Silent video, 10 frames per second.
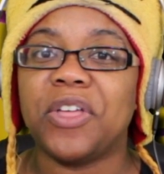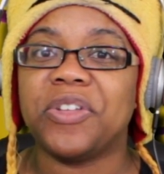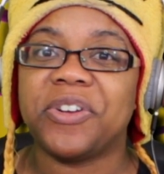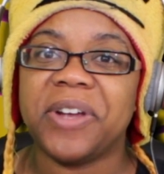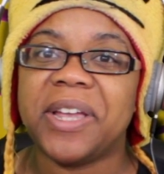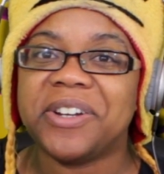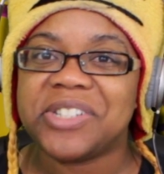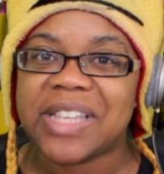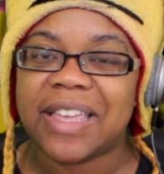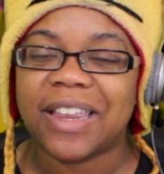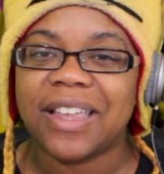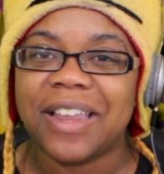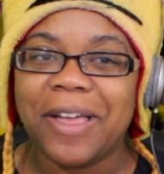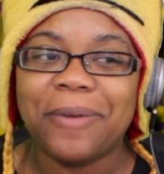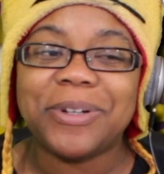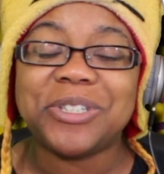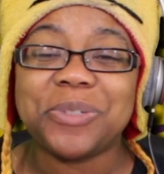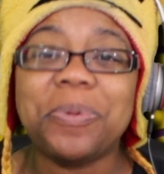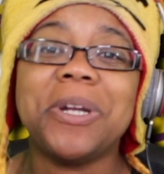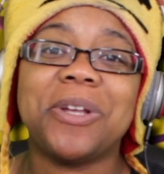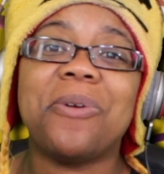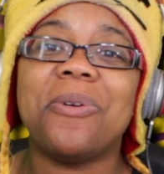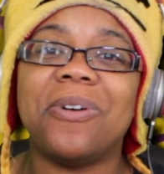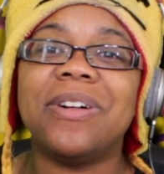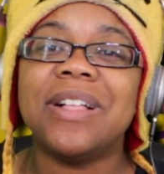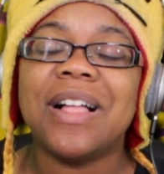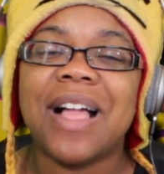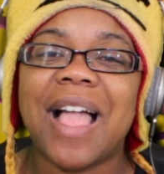other creators in it, which is pretty cool.